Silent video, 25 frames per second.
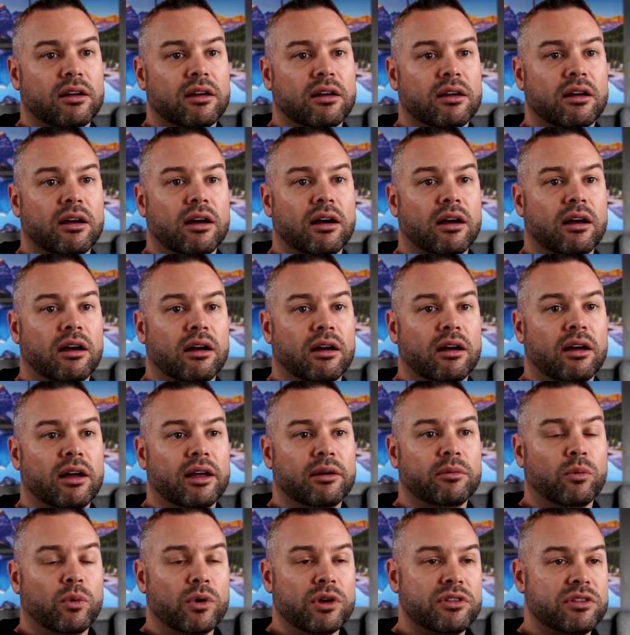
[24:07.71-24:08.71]

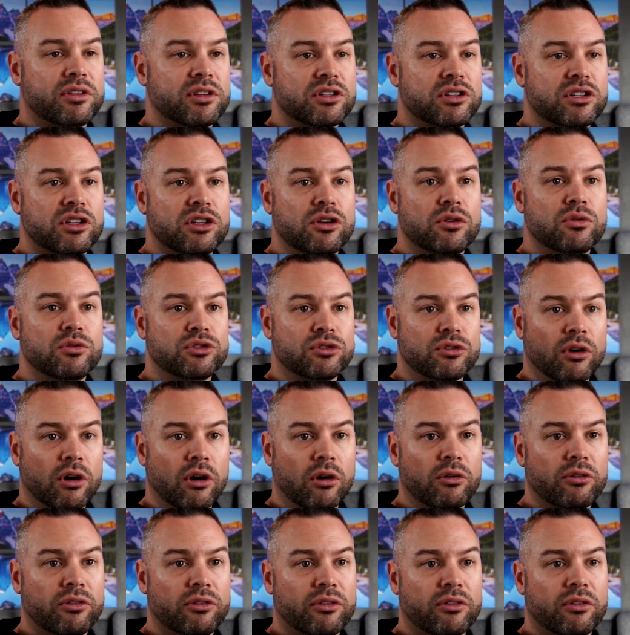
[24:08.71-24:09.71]
And with this huge
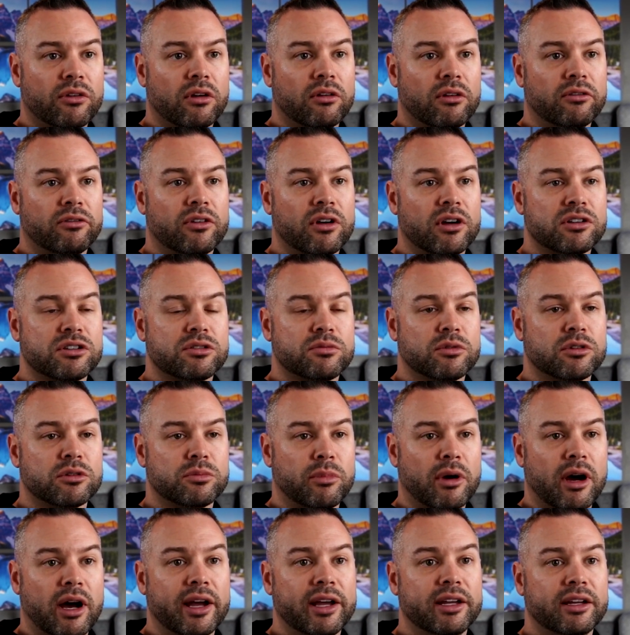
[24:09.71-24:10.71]
growth of customers
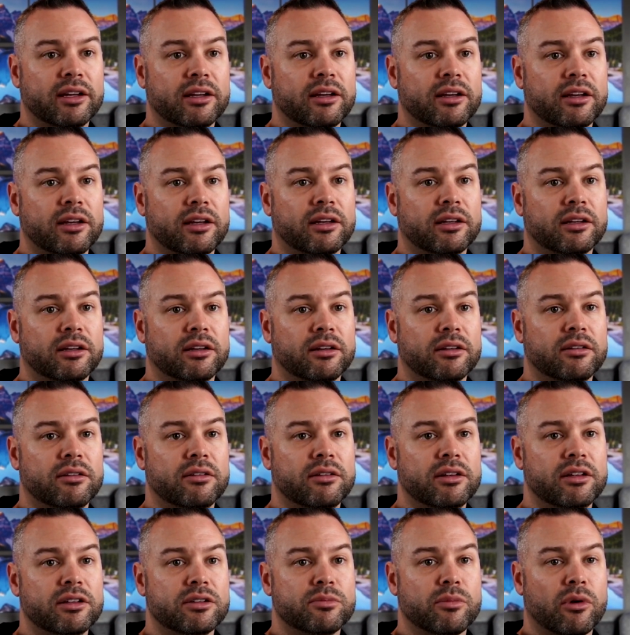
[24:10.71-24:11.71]
buying in
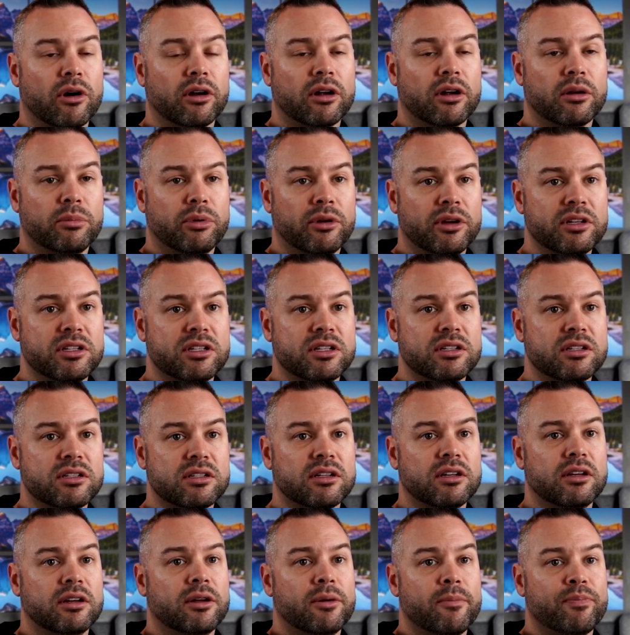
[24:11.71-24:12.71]
these
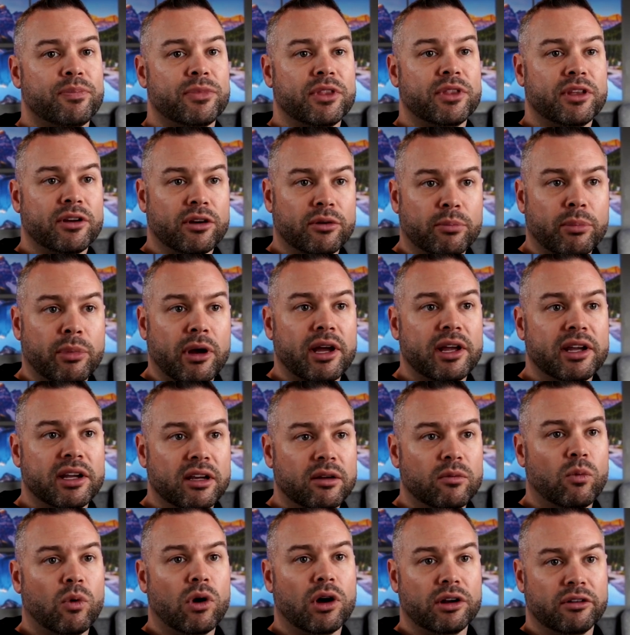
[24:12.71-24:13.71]
marketplaces, they're buying
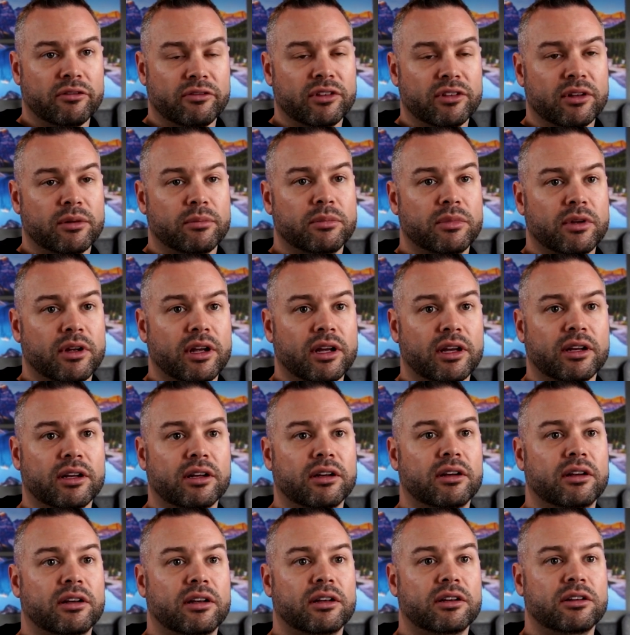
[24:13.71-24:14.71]
in one of them,
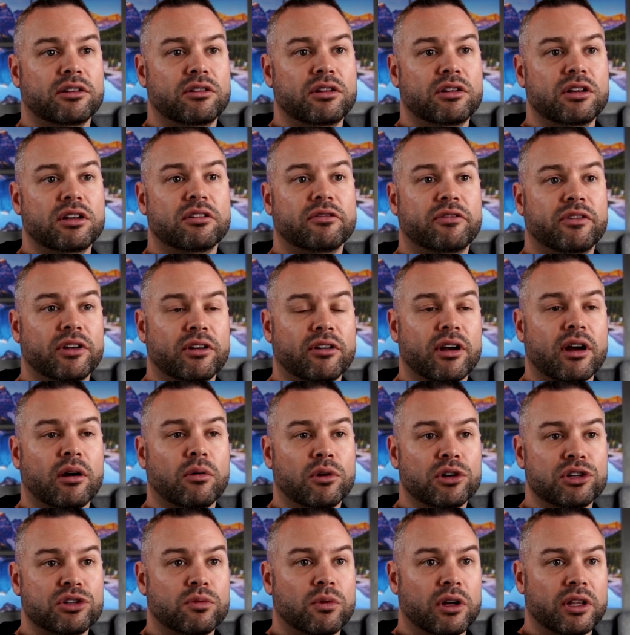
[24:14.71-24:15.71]
and you need to figure out
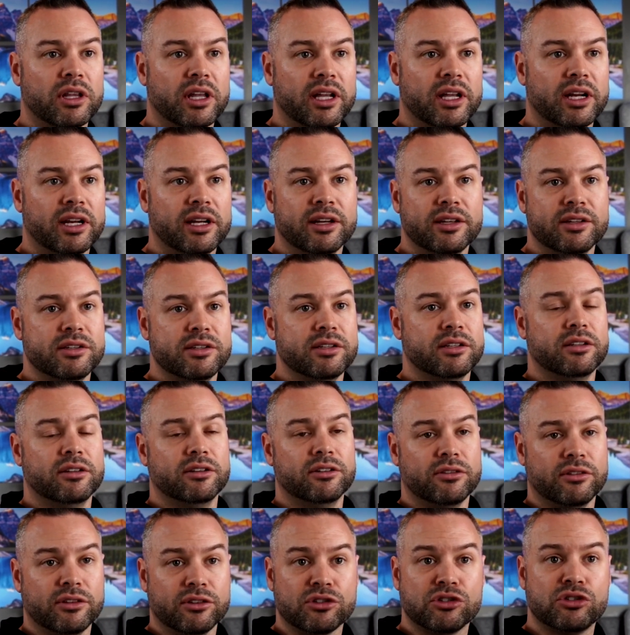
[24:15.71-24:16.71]
which one that is. And
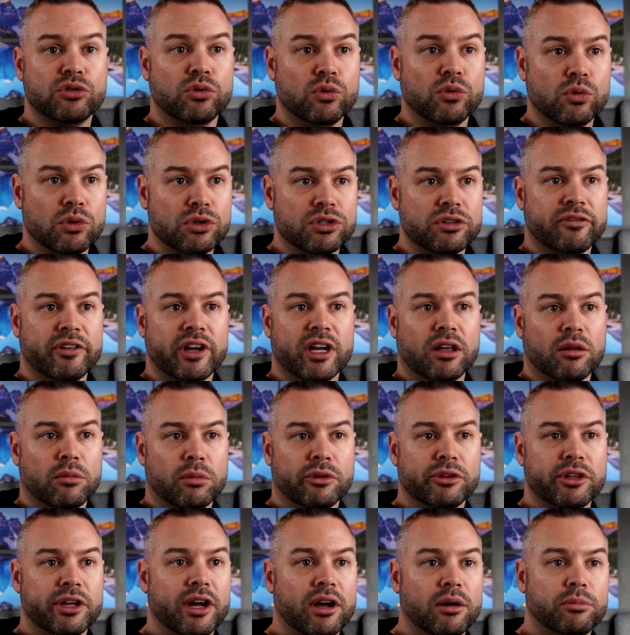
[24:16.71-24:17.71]
there's tools
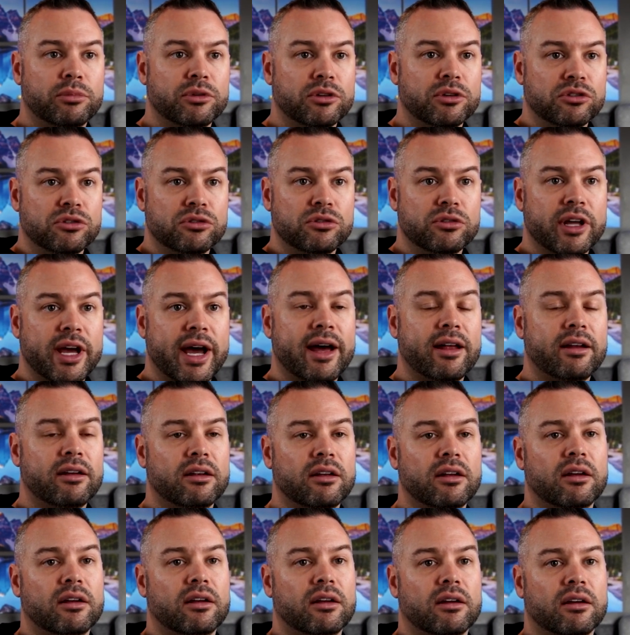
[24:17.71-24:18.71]
available to help you do that.
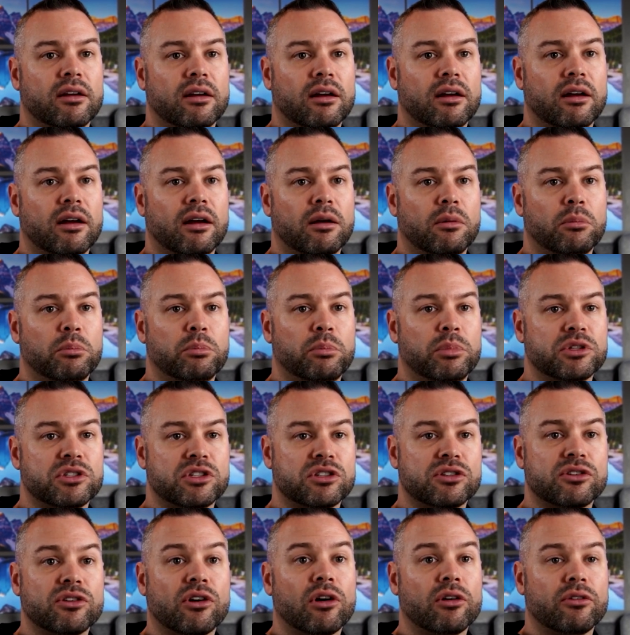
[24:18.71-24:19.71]
But
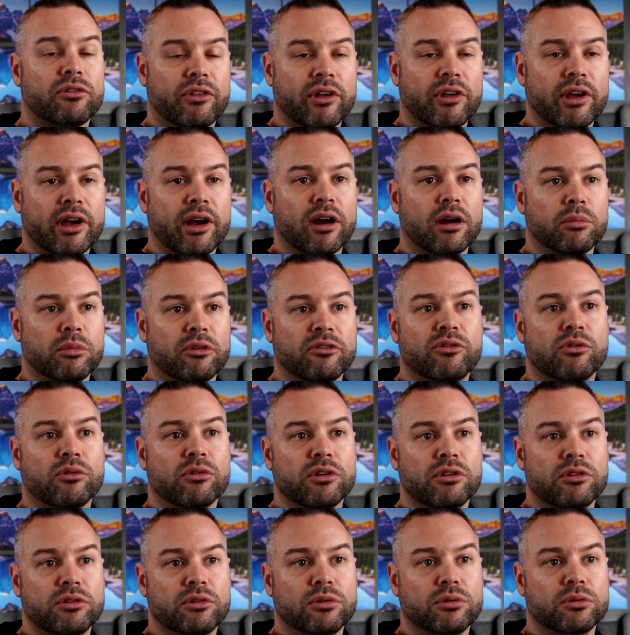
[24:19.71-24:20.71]
start there before
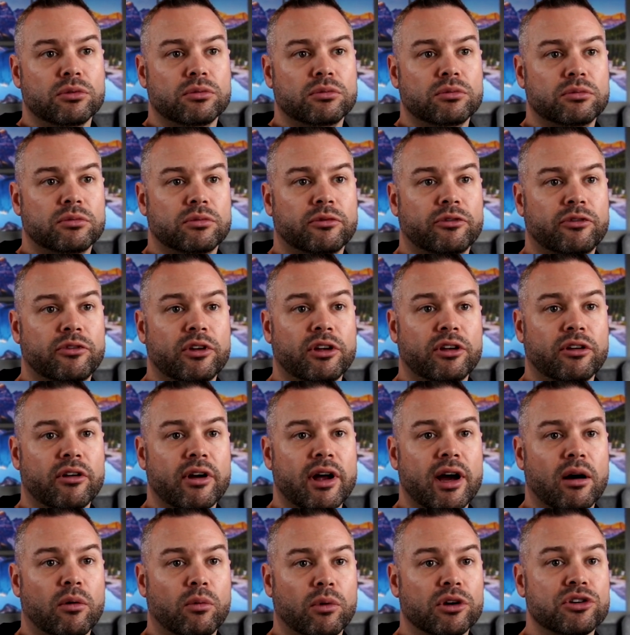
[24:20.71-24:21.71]
you figure
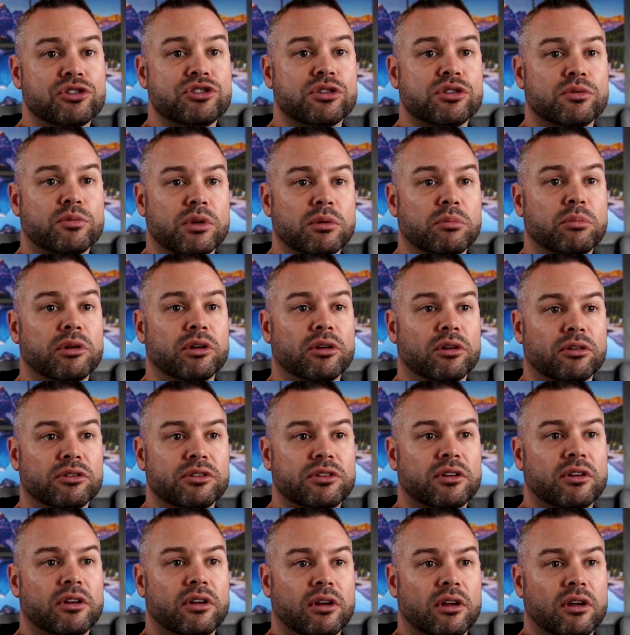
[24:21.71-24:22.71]
out where should we build.
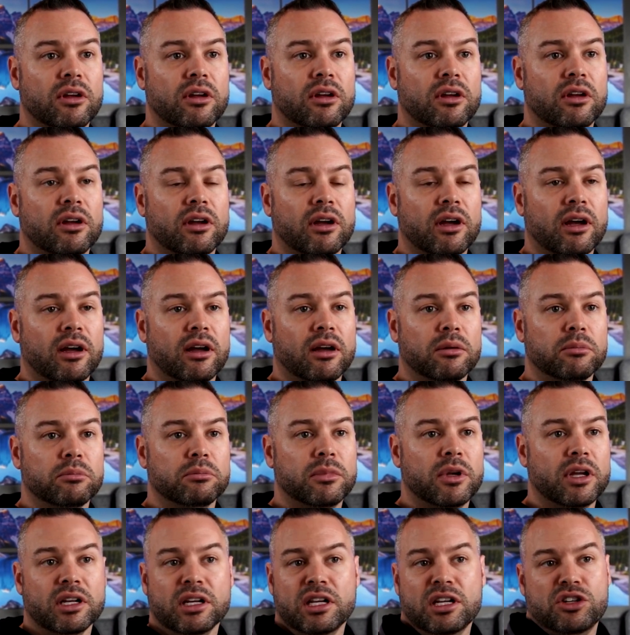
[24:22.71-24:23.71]

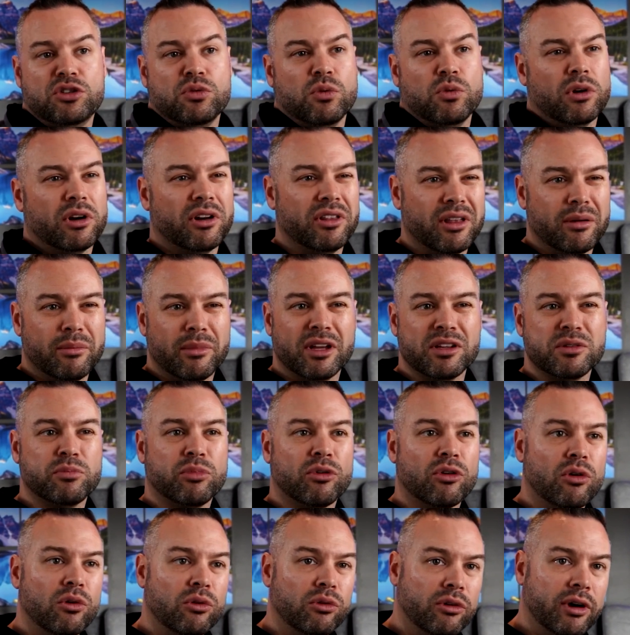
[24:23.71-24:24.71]
And each one of them has
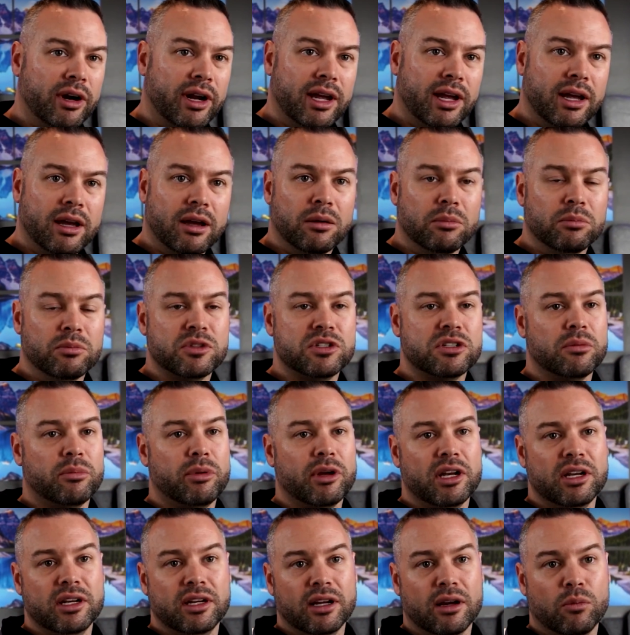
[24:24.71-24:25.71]
programs
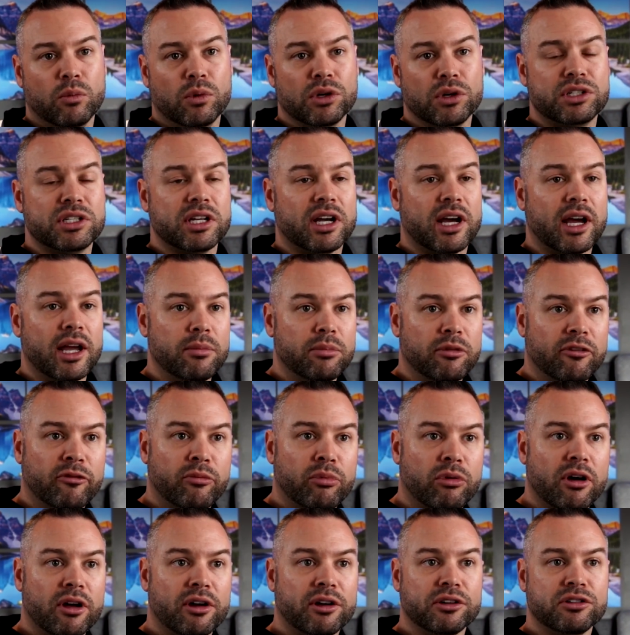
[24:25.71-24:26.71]
depending on what type of
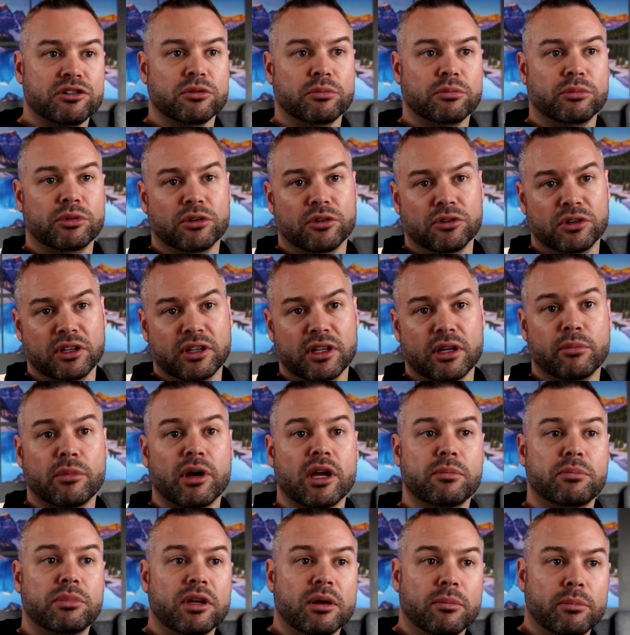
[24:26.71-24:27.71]
product you're building that
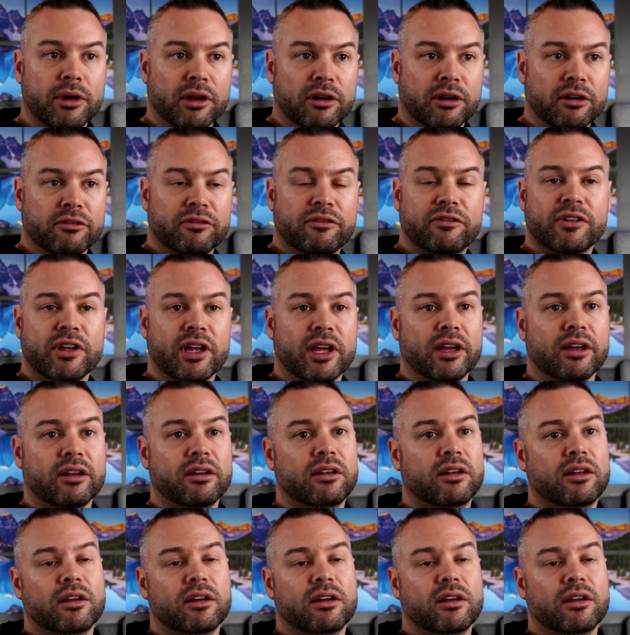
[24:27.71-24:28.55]
might be a better fit.